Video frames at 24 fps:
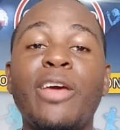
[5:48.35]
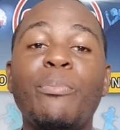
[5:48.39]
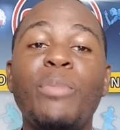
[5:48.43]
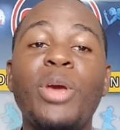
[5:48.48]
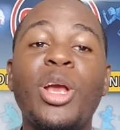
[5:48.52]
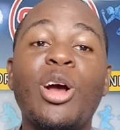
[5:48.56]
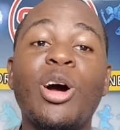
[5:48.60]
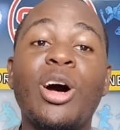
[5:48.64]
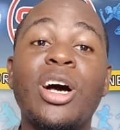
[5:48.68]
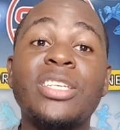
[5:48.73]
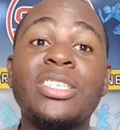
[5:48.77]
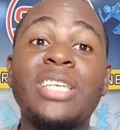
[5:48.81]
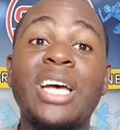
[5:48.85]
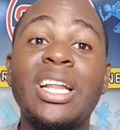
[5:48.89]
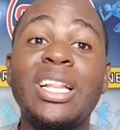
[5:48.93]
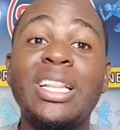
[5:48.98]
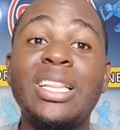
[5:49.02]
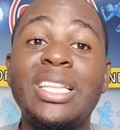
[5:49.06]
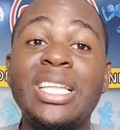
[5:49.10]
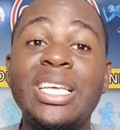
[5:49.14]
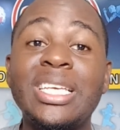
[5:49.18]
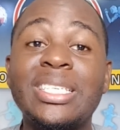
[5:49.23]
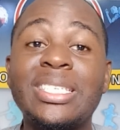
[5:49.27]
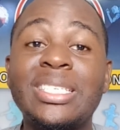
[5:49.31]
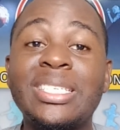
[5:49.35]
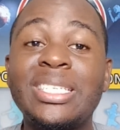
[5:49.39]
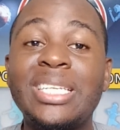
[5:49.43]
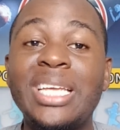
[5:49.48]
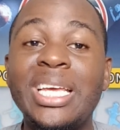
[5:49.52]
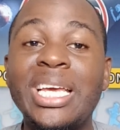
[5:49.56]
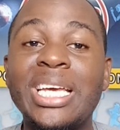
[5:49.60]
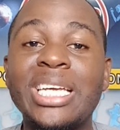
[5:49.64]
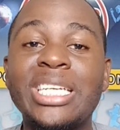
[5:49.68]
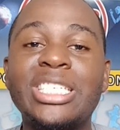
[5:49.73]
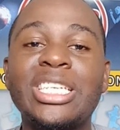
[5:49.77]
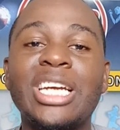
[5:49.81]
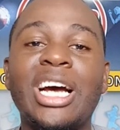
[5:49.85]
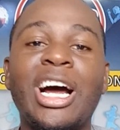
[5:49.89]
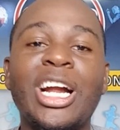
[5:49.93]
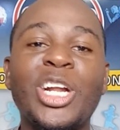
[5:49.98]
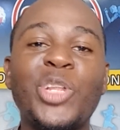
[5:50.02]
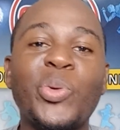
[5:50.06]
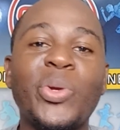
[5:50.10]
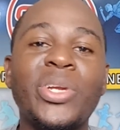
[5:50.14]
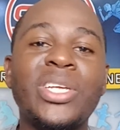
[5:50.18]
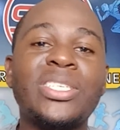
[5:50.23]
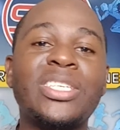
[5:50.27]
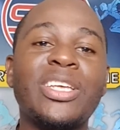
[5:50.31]
Because at this stage,
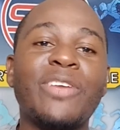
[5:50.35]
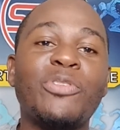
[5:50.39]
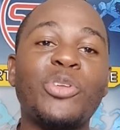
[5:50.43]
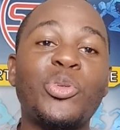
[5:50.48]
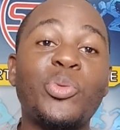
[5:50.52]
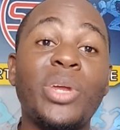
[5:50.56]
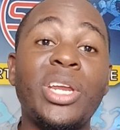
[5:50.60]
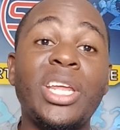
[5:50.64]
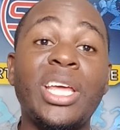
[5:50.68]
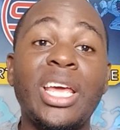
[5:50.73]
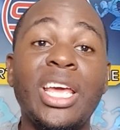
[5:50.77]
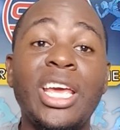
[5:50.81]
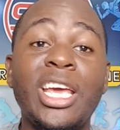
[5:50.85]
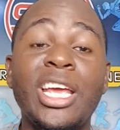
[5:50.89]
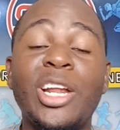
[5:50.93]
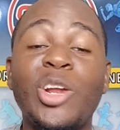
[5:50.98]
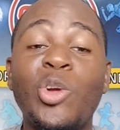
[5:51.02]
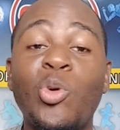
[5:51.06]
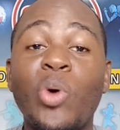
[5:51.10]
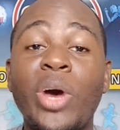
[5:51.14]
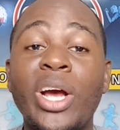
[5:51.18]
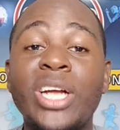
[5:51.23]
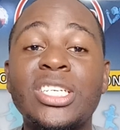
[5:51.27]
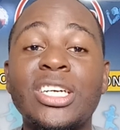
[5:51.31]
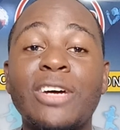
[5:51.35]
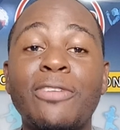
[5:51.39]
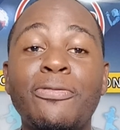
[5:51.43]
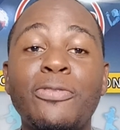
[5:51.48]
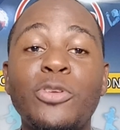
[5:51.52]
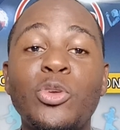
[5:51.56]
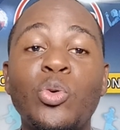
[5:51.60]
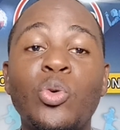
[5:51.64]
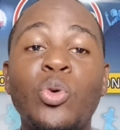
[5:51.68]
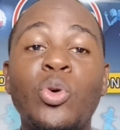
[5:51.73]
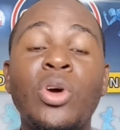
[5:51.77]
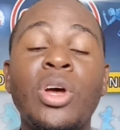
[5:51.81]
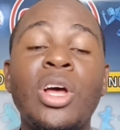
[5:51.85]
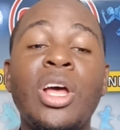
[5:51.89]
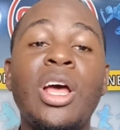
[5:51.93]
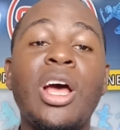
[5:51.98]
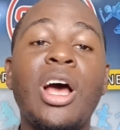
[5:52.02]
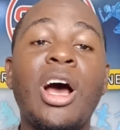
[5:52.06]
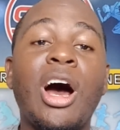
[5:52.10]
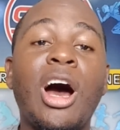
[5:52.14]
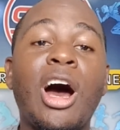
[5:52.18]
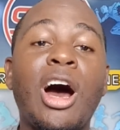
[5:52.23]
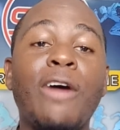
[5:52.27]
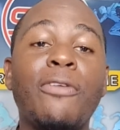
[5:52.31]
at 27, 28, quite a few
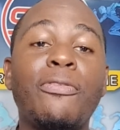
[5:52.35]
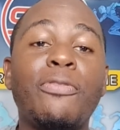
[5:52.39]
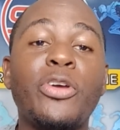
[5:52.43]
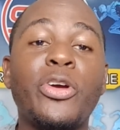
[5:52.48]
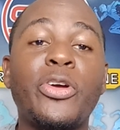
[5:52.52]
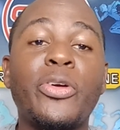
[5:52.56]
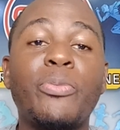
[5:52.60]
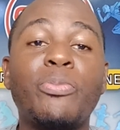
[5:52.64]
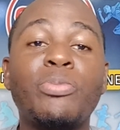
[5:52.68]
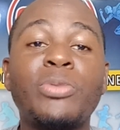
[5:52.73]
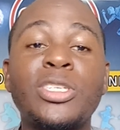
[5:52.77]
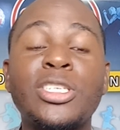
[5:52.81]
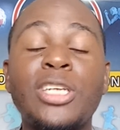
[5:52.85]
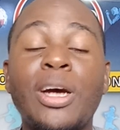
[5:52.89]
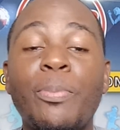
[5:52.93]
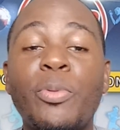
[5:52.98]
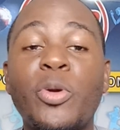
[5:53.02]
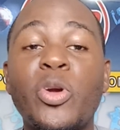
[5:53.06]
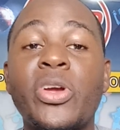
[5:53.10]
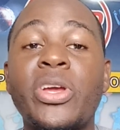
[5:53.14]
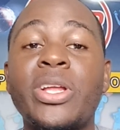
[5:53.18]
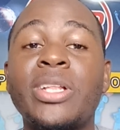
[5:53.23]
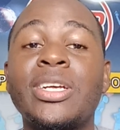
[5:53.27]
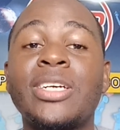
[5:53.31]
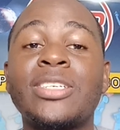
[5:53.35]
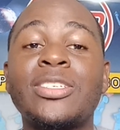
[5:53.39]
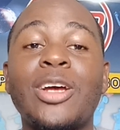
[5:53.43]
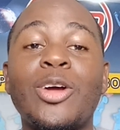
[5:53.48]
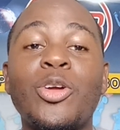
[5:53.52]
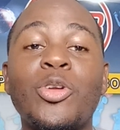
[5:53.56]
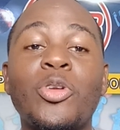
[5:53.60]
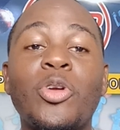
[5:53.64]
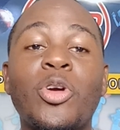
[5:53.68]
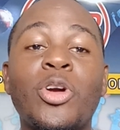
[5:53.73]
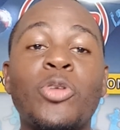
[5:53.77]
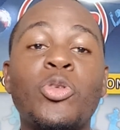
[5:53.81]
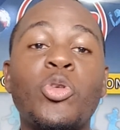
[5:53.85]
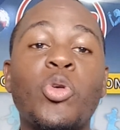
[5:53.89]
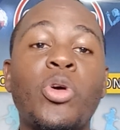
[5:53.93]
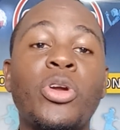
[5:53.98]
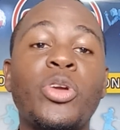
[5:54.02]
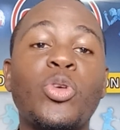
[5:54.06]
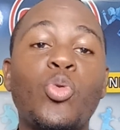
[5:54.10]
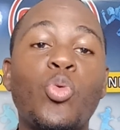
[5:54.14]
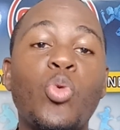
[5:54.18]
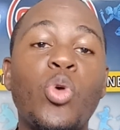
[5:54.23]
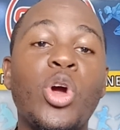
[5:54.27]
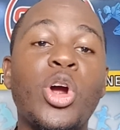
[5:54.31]
of the top cricketers
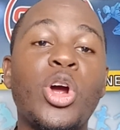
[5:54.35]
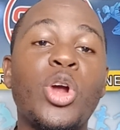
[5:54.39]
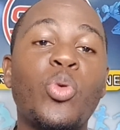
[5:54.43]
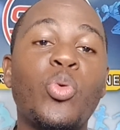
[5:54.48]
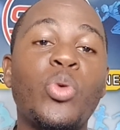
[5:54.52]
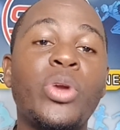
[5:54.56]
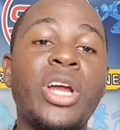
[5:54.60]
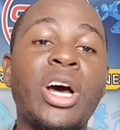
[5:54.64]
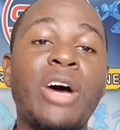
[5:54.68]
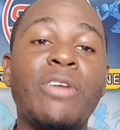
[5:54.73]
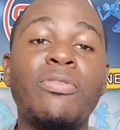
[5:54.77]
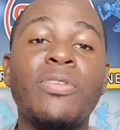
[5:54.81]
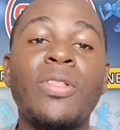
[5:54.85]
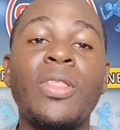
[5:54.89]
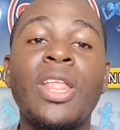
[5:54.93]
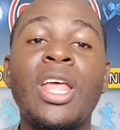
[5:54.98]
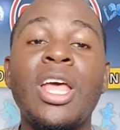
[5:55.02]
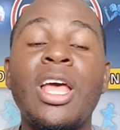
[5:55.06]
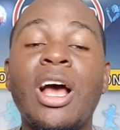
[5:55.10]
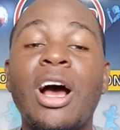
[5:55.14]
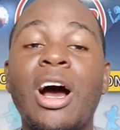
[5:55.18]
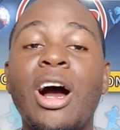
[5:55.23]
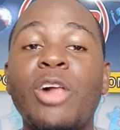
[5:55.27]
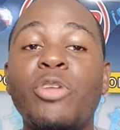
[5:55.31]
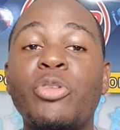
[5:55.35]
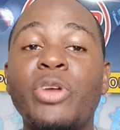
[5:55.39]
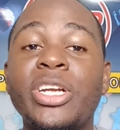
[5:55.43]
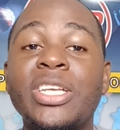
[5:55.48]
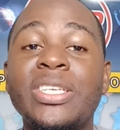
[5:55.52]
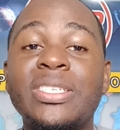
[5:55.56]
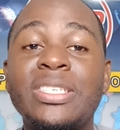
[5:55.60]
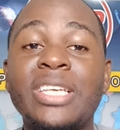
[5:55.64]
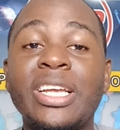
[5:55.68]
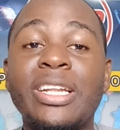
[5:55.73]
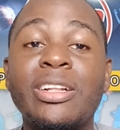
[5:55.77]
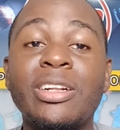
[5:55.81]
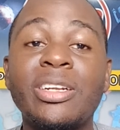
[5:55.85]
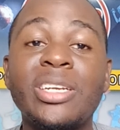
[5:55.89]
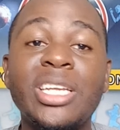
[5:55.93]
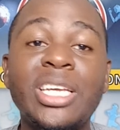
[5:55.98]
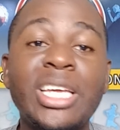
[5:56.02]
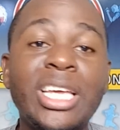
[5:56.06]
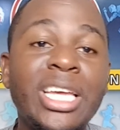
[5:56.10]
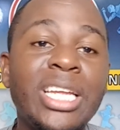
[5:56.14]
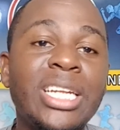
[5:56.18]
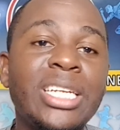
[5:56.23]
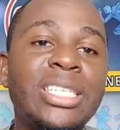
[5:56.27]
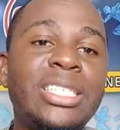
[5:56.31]
around the world would have already settled
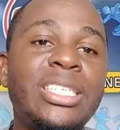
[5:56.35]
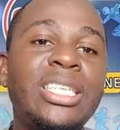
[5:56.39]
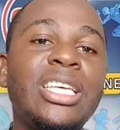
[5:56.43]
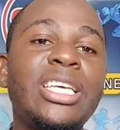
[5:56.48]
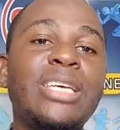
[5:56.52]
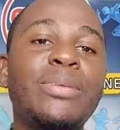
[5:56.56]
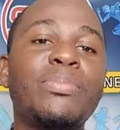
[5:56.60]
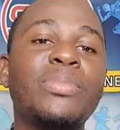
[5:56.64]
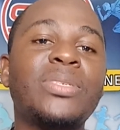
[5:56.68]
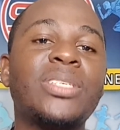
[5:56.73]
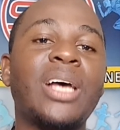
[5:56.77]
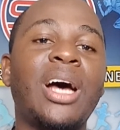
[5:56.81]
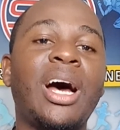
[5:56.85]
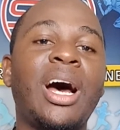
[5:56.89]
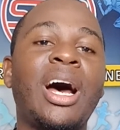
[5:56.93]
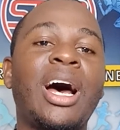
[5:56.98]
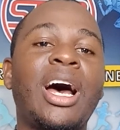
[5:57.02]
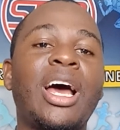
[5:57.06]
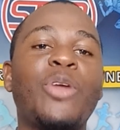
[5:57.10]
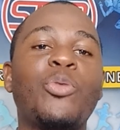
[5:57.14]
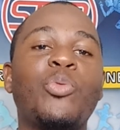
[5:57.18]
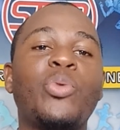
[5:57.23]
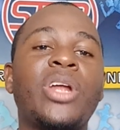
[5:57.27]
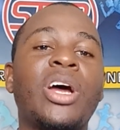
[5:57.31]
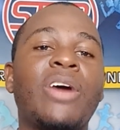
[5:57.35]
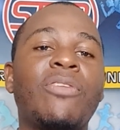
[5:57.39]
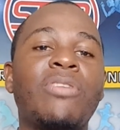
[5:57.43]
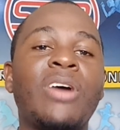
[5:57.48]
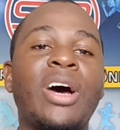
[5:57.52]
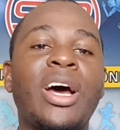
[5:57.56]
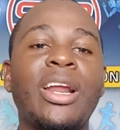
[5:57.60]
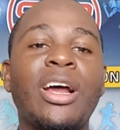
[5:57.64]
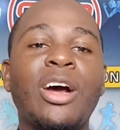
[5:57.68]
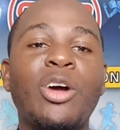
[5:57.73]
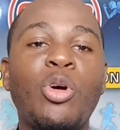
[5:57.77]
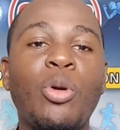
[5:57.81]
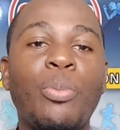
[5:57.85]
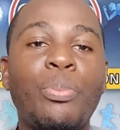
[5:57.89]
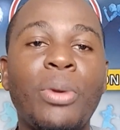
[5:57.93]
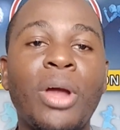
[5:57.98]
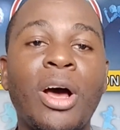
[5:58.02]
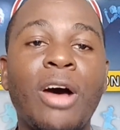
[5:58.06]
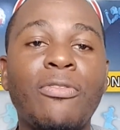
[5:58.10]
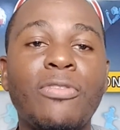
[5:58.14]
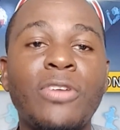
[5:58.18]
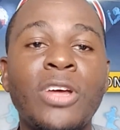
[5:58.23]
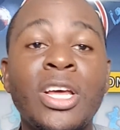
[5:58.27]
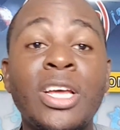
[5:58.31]
in teams and would have had a
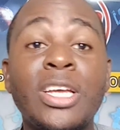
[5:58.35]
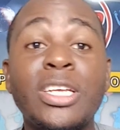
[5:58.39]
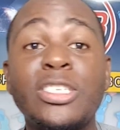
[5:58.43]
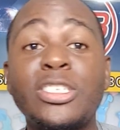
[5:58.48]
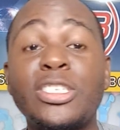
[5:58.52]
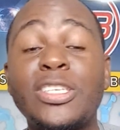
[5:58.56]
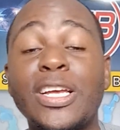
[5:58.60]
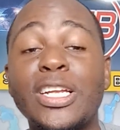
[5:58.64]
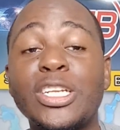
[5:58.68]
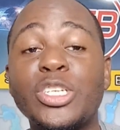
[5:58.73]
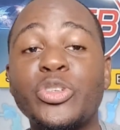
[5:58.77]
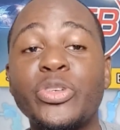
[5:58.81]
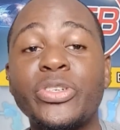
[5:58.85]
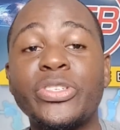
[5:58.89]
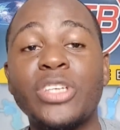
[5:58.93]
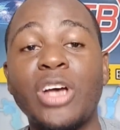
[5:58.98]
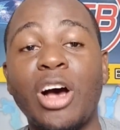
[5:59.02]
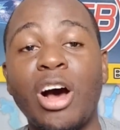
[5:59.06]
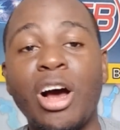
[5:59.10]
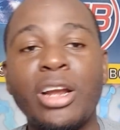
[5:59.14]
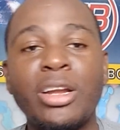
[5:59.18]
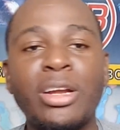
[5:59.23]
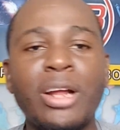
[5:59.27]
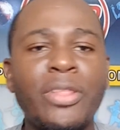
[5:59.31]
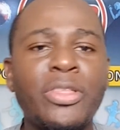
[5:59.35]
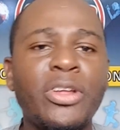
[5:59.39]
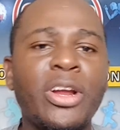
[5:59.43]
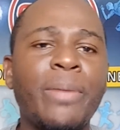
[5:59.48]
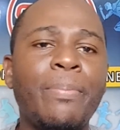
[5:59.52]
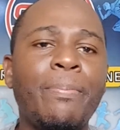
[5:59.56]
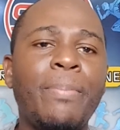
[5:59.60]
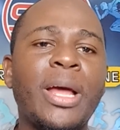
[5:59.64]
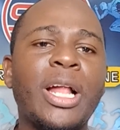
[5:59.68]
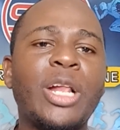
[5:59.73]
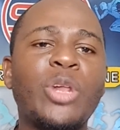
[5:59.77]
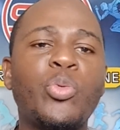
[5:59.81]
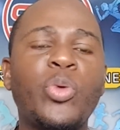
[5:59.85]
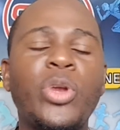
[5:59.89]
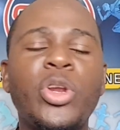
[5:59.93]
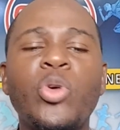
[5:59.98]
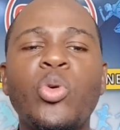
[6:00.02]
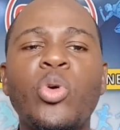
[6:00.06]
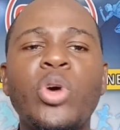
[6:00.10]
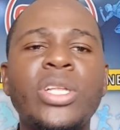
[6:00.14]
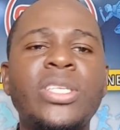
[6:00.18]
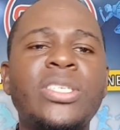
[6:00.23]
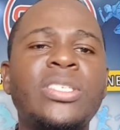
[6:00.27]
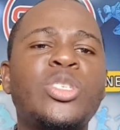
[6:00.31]
couple of centuries under their belt. We
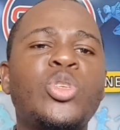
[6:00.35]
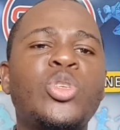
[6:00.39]
know it's